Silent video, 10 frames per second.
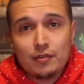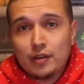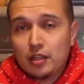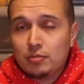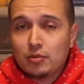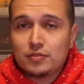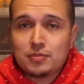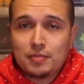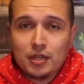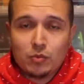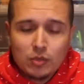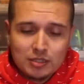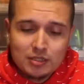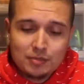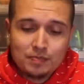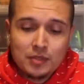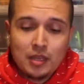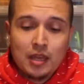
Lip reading: available if somebody wants them.